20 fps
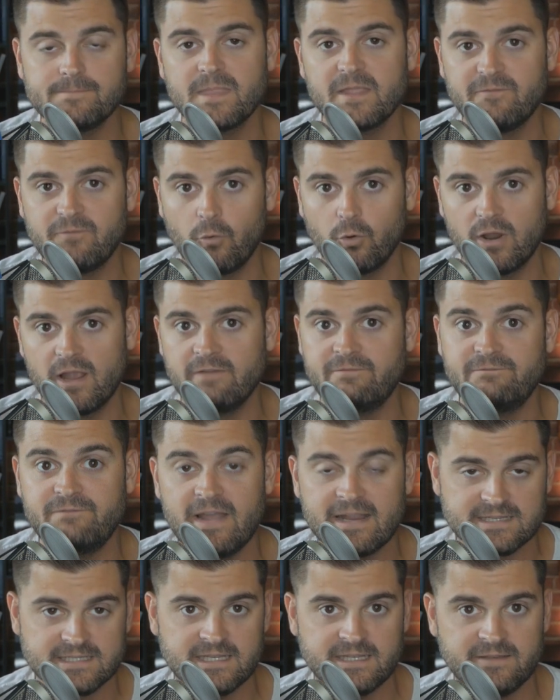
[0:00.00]
for
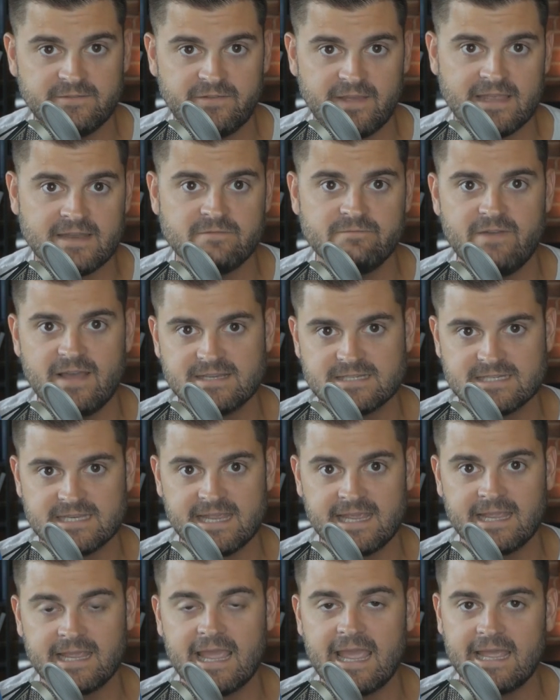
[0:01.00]
effective
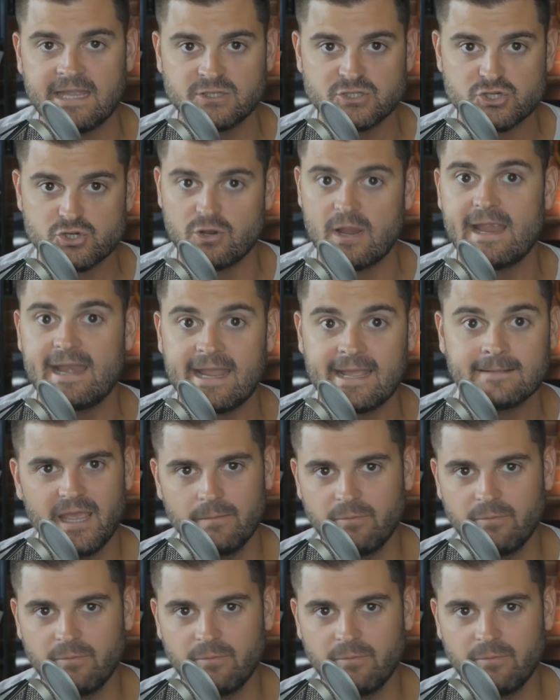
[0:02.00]
investing and trading.